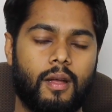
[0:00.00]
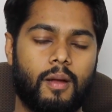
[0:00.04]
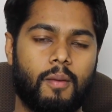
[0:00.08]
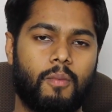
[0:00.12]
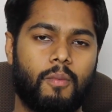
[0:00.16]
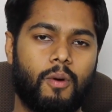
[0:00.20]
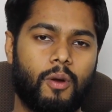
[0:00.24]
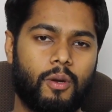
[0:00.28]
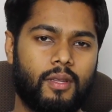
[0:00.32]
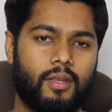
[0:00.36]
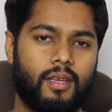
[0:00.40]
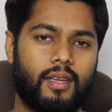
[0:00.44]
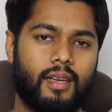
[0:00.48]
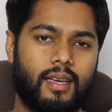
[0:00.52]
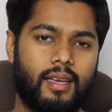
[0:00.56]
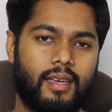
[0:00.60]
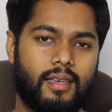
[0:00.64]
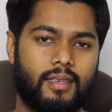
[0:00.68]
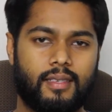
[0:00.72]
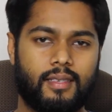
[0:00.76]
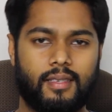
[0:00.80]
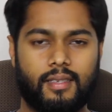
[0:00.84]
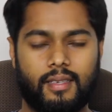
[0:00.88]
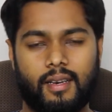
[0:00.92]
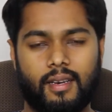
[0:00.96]
more than
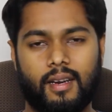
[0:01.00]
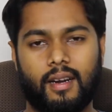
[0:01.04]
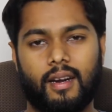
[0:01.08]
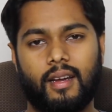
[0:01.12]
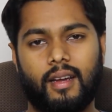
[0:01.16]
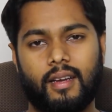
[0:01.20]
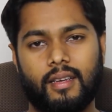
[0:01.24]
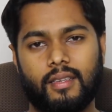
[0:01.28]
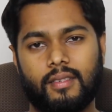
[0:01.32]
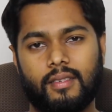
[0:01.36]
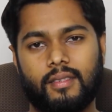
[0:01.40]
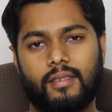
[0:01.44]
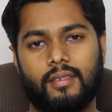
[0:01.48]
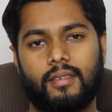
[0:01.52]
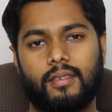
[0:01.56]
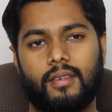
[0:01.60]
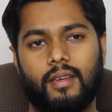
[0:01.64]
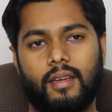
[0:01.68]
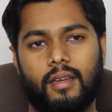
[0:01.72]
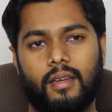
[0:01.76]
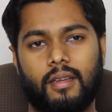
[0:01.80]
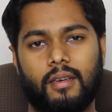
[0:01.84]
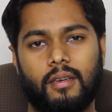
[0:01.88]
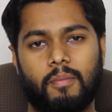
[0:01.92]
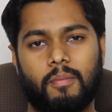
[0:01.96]
a centralized uh,
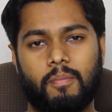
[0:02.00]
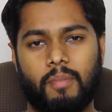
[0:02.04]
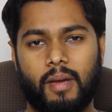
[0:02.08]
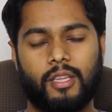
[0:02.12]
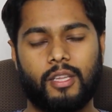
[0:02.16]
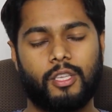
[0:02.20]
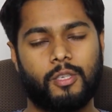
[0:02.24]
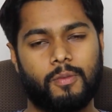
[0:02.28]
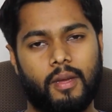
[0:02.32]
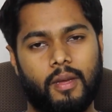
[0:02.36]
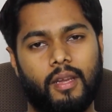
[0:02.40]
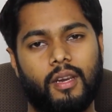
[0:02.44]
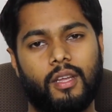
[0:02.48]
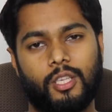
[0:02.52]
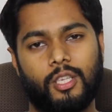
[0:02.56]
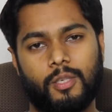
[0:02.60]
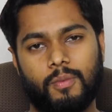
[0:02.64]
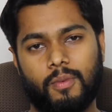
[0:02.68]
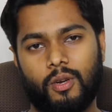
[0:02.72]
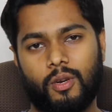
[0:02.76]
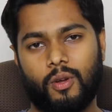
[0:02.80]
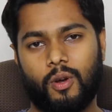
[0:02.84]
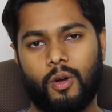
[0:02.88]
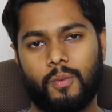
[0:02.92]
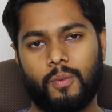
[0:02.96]
and patch
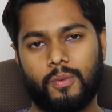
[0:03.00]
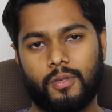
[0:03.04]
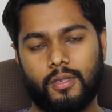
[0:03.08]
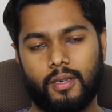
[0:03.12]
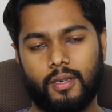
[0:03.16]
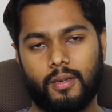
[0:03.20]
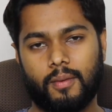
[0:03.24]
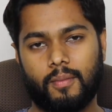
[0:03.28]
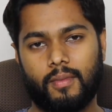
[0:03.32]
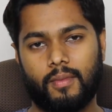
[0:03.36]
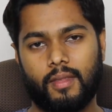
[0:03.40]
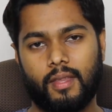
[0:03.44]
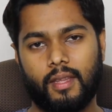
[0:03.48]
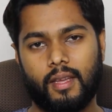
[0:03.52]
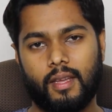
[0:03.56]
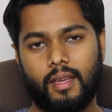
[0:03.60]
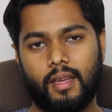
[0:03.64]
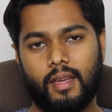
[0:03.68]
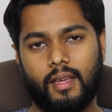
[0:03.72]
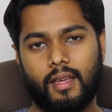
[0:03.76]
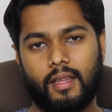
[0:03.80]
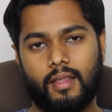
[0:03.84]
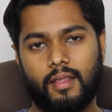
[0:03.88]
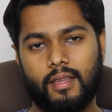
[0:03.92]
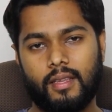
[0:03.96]
management option
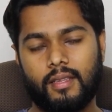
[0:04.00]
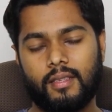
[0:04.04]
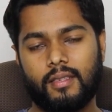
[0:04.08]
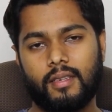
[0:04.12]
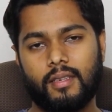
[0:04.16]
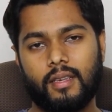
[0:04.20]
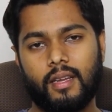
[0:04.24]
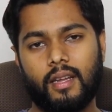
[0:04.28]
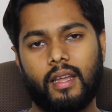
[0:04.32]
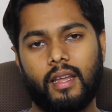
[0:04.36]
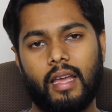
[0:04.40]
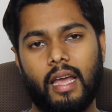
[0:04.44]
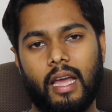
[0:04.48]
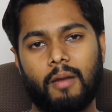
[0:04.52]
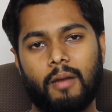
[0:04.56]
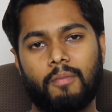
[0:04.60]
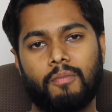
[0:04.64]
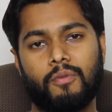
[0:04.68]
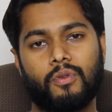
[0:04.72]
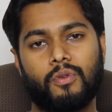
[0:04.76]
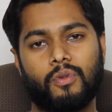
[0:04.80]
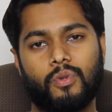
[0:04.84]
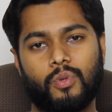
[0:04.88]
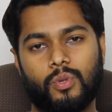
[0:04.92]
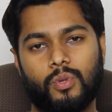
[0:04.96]
this really help
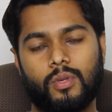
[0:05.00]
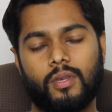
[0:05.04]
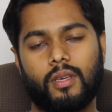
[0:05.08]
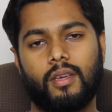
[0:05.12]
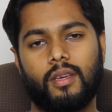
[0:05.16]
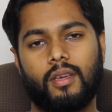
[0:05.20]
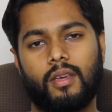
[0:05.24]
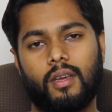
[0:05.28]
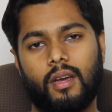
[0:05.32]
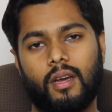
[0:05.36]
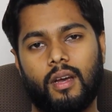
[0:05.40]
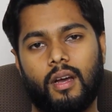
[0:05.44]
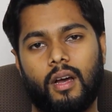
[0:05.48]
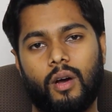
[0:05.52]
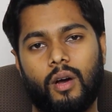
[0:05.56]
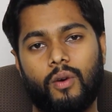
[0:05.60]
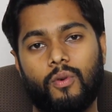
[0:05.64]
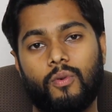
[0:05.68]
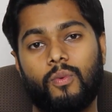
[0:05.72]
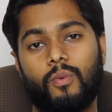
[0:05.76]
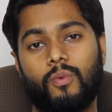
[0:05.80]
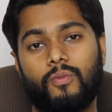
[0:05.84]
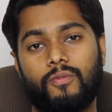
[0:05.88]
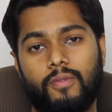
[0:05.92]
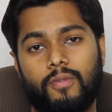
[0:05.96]
you to see
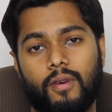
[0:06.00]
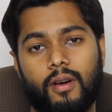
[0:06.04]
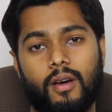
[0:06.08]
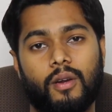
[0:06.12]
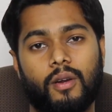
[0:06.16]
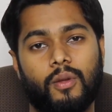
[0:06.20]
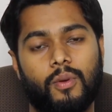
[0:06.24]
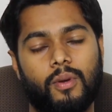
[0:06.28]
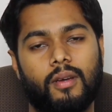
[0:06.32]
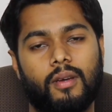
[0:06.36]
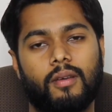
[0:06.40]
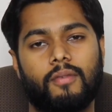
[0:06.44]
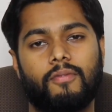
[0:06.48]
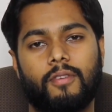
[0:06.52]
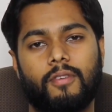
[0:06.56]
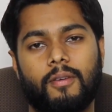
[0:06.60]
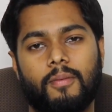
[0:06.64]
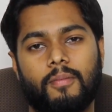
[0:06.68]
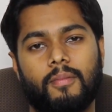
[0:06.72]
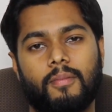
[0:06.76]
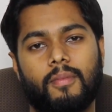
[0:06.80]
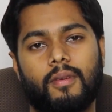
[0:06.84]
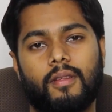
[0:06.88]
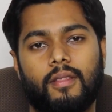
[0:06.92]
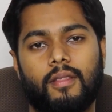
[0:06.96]
how far you are
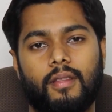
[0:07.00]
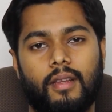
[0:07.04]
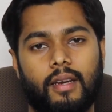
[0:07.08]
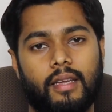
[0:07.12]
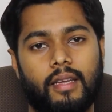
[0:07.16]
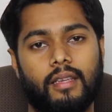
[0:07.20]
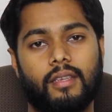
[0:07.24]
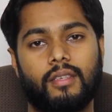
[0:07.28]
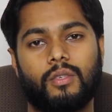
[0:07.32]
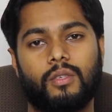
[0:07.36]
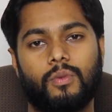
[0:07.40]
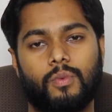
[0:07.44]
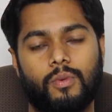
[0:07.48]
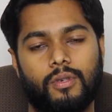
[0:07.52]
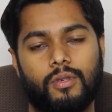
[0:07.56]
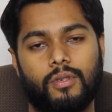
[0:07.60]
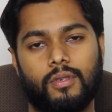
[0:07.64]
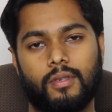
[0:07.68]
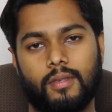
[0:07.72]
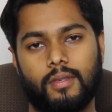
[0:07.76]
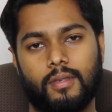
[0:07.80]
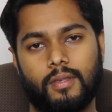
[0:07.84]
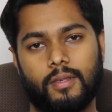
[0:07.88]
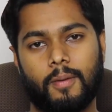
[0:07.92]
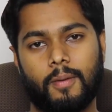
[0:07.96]
from the latest
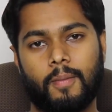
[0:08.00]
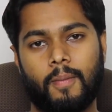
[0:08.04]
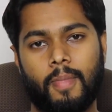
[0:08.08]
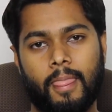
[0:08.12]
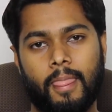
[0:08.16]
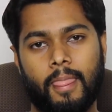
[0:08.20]
versions